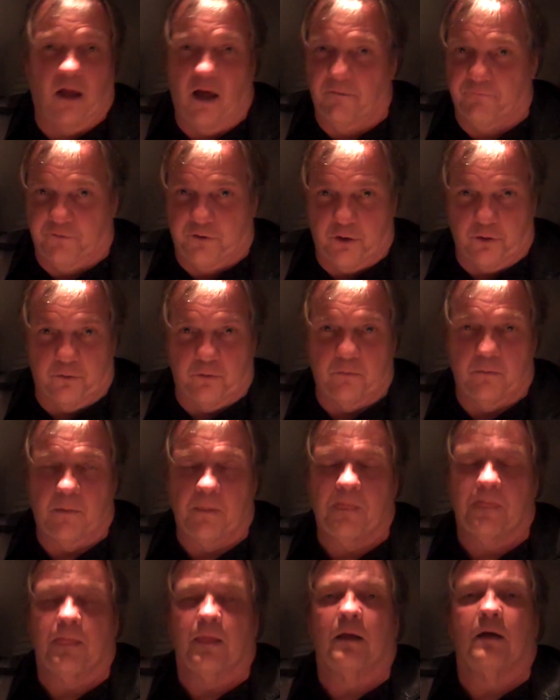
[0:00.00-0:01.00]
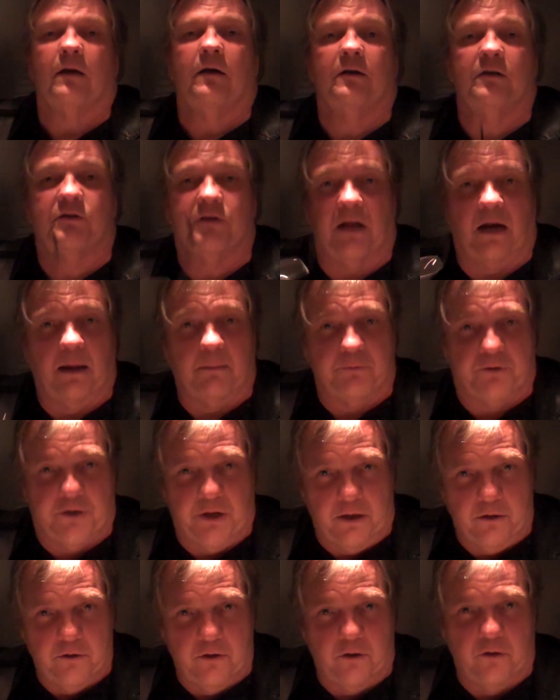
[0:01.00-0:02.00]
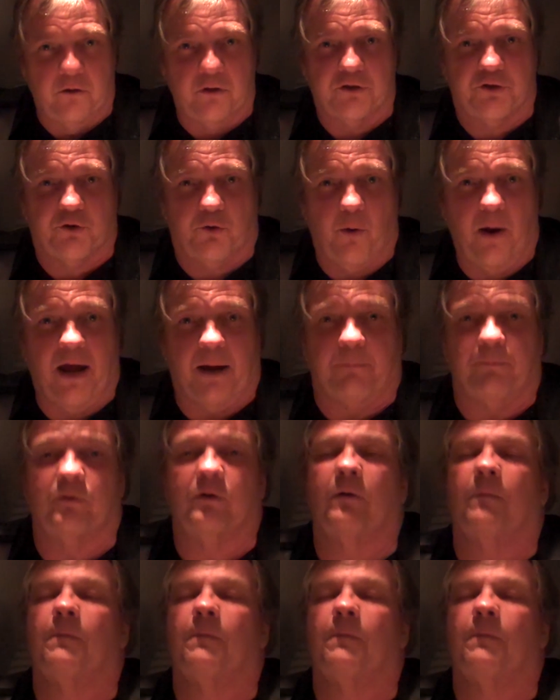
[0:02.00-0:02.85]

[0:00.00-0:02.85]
love to. He said, I'm sending you the script.